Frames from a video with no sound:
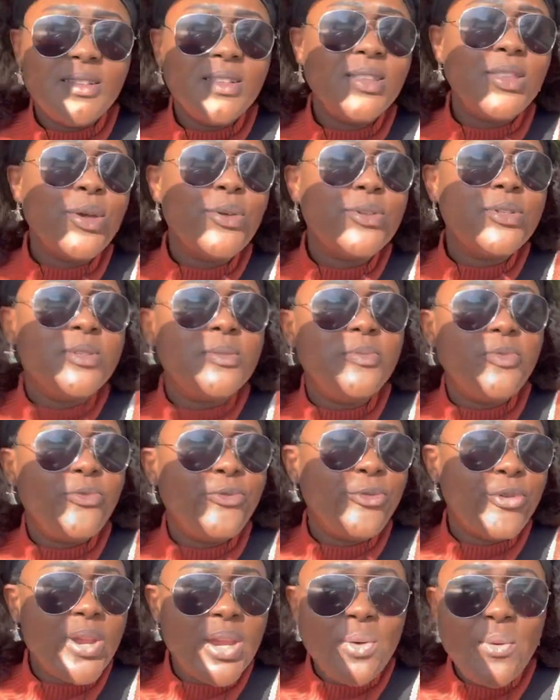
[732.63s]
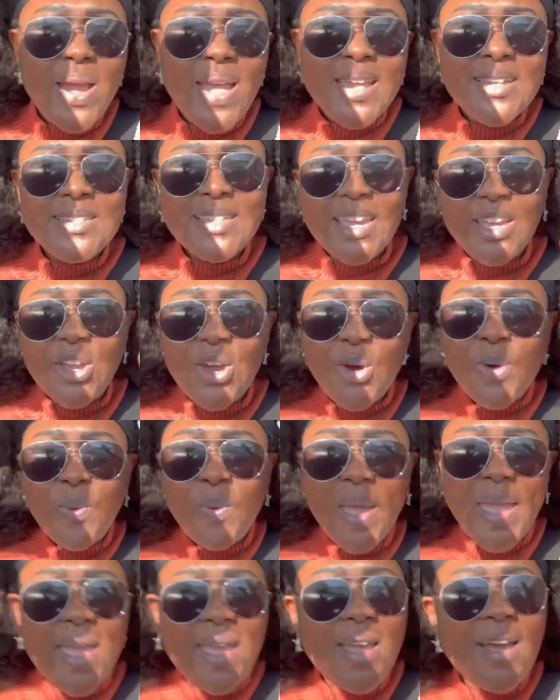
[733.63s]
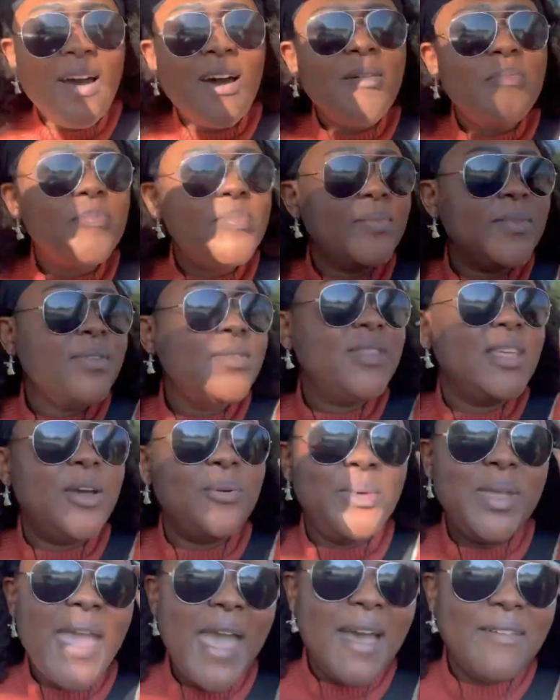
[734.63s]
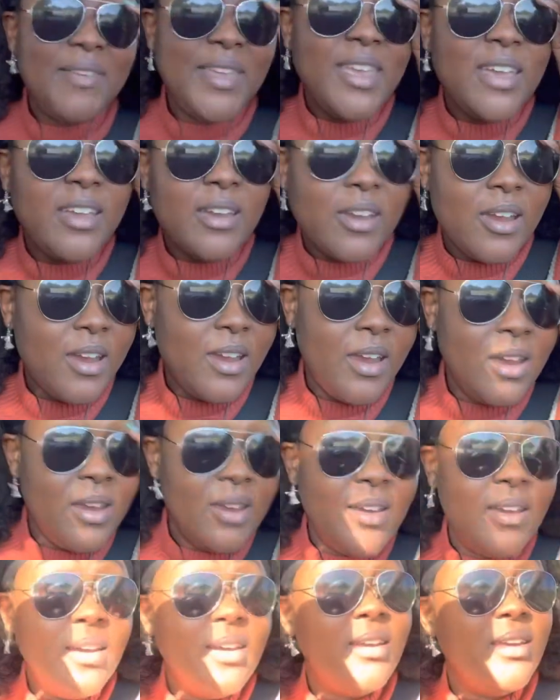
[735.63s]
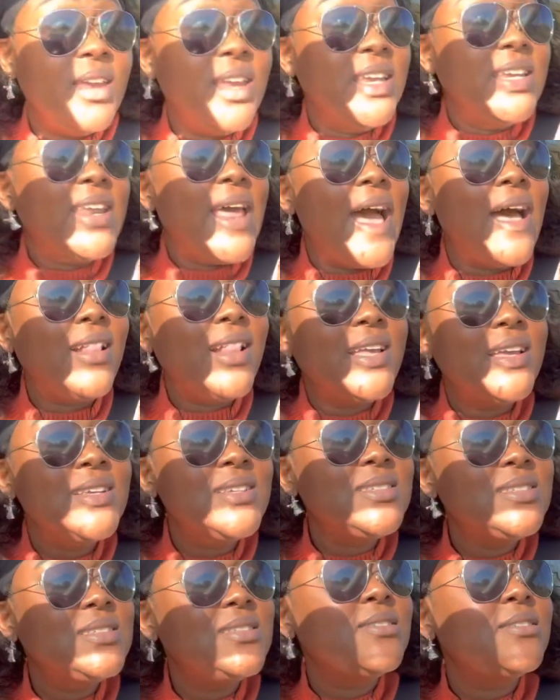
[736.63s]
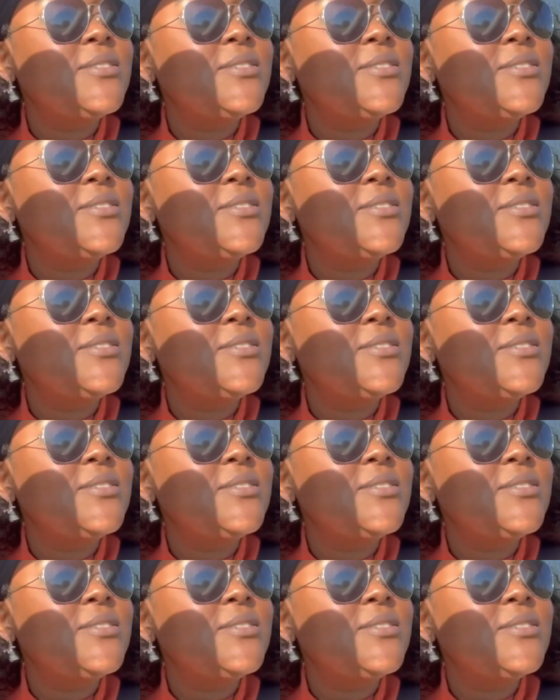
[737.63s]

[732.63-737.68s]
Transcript: those freeways that go way up that we have here in Dallas.